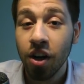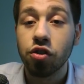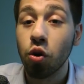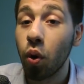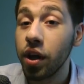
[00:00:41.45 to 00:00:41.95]

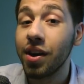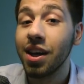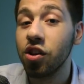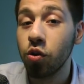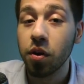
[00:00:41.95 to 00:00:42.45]
So what you
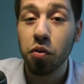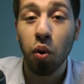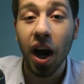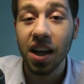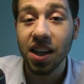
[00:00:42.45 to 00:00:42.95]
can do with
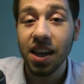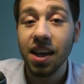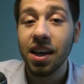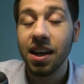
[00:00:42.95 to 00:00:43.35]
Wily